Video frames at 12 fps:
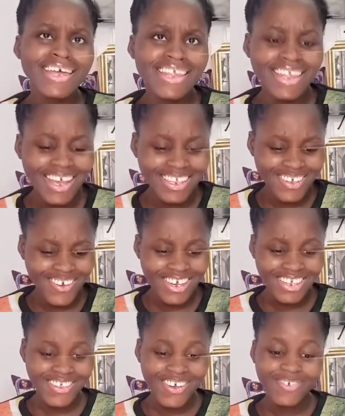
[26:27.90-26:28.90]
Next
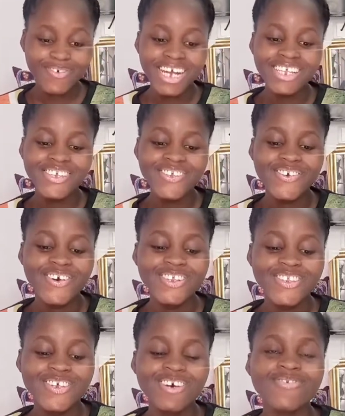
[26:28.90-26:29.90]
question. When did you
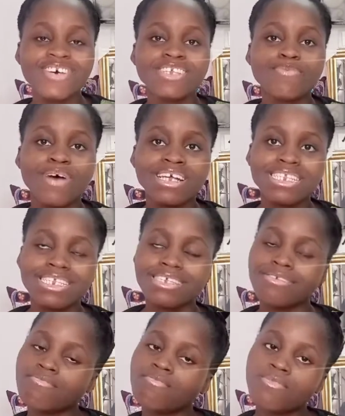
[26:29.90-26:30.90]
go to your first party?
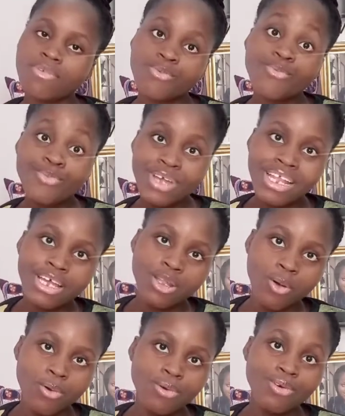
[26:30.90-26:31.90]
Really
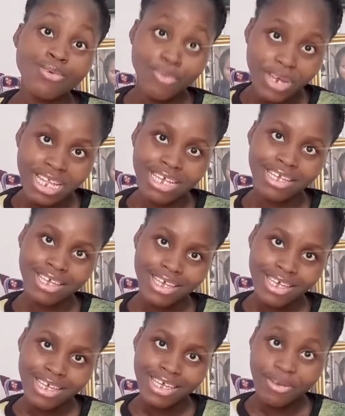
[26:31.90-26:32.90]
though? Really?
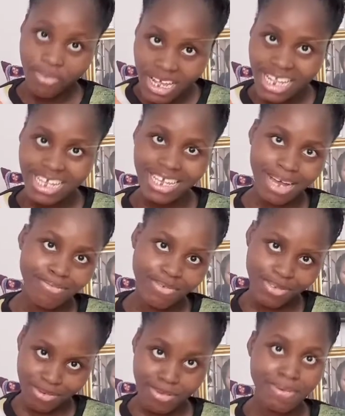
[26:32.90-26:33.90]
Really? I'm
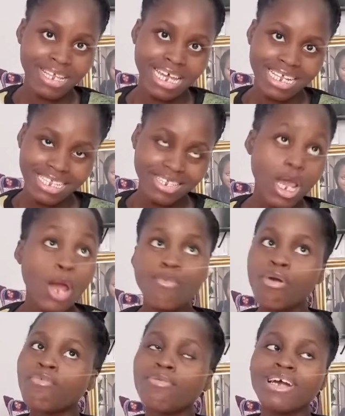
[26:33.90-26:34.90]
supposed to remember that.
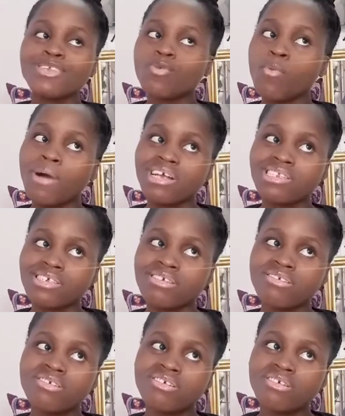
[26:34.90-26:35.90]
Probably my school
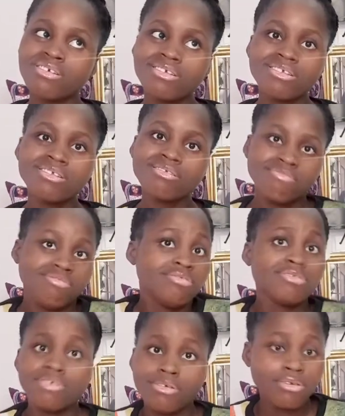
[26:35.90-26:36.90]
party.
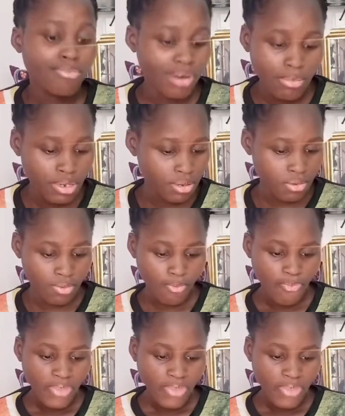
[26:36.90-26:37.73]
Primary school.